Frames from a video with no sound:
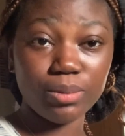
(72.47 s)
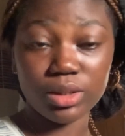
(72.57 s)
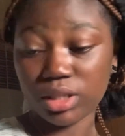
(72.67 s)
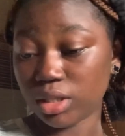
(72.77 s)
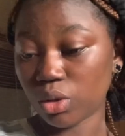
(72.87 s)

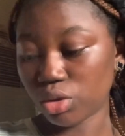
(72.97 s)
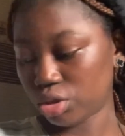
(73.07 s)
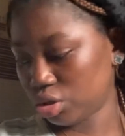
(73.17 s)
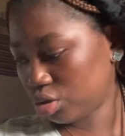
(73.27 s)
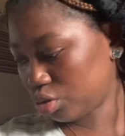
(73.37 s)
because it's a
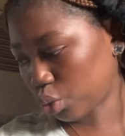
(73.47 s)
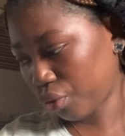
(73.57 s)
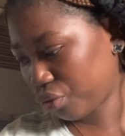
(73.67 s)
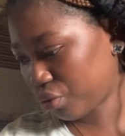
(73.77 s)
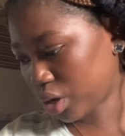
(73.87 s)
continuous
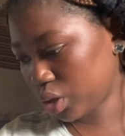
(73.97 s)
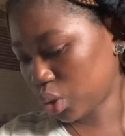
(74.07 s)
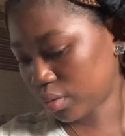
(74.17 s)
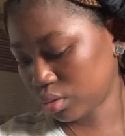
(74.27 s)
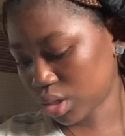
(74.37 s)
stuff and you
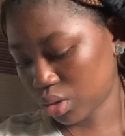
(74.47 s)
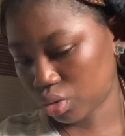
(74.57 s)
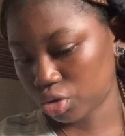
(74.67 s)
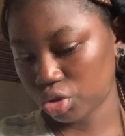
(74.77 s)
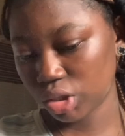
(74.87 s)
have to like
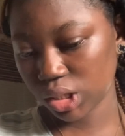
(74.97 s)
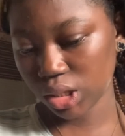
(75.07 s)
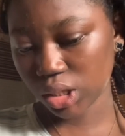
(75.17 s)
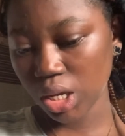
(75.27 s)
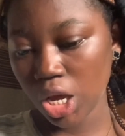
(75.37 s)
continue using
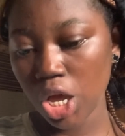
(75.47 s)
it,